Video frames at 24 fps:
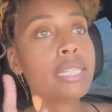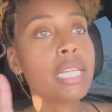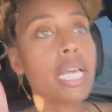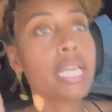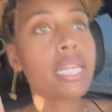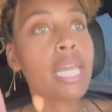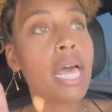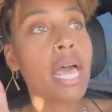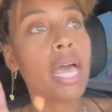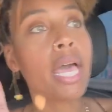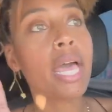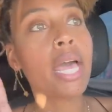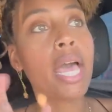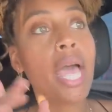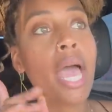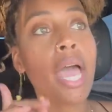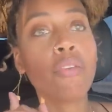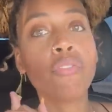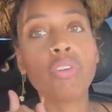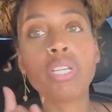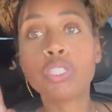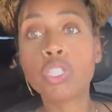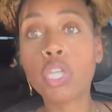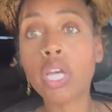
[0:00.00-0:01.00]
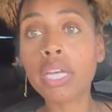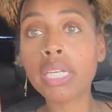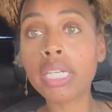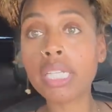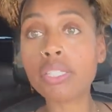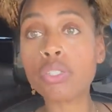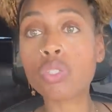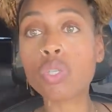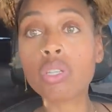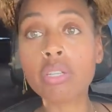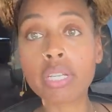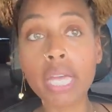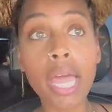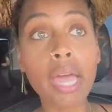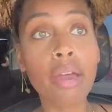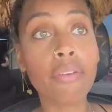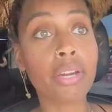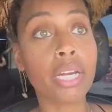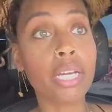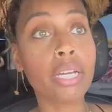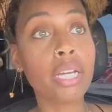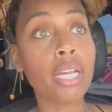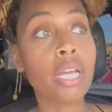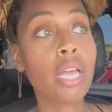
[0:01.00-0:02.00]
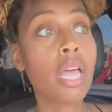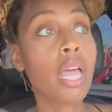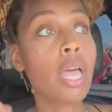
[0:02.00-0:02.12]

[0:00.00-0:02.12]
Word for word: then i, I return it to gary